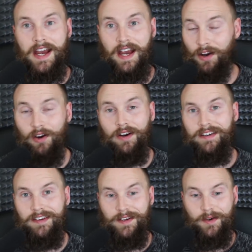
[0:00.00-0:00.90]
And
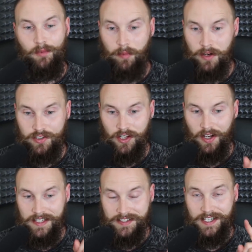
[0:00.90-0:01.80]
I will most
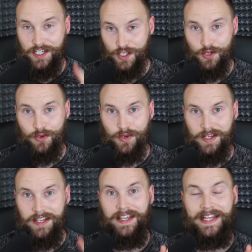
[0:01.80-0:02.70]
certainly see you
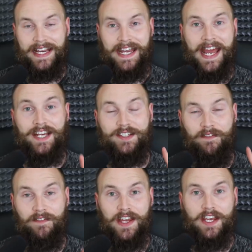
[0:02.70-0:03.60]
in that
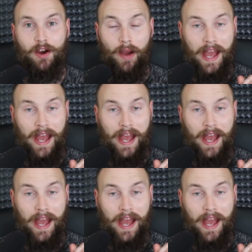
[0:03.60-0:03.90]
next video.